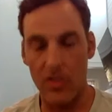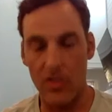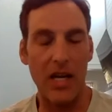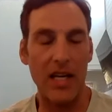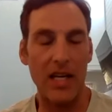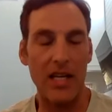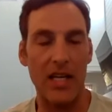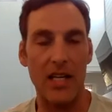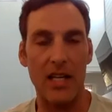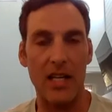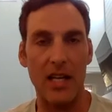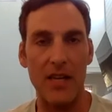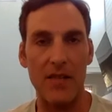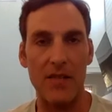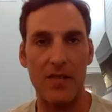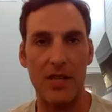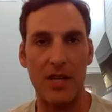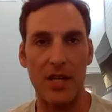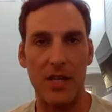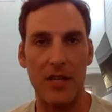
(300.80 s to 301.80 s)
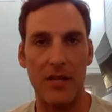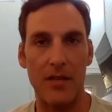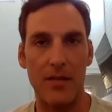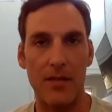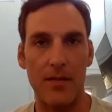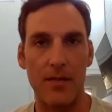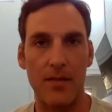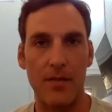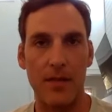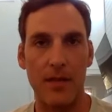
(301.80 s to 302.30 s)
diet and lifestyle
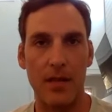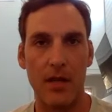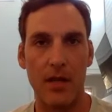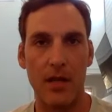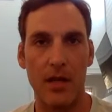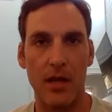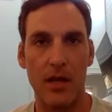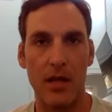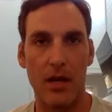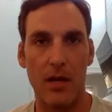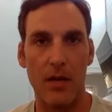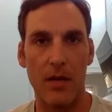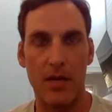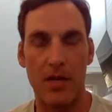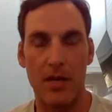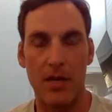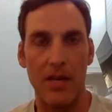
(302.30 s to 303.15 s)
can